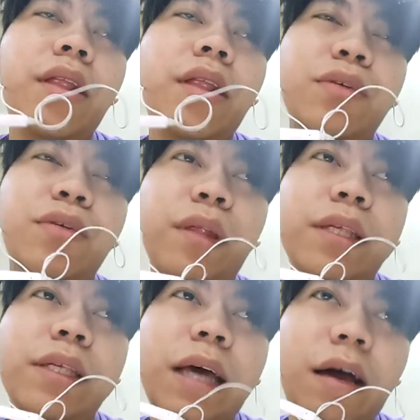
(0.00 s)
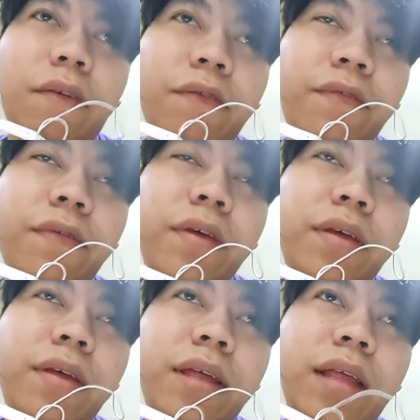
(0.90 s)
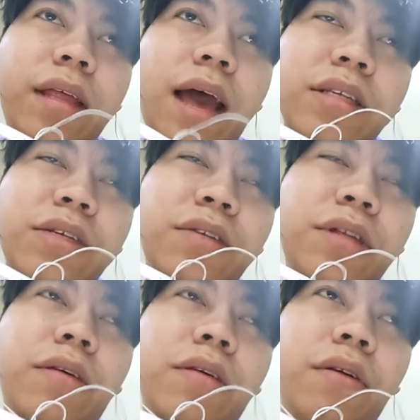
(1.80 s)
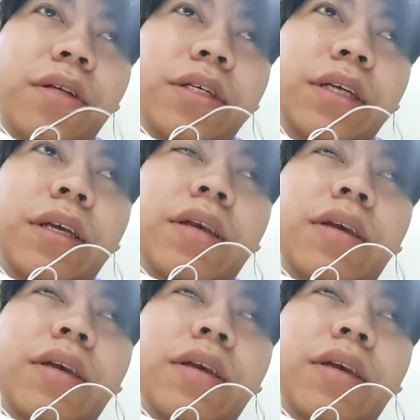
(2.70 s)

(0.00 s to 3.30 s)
schools have access to technology.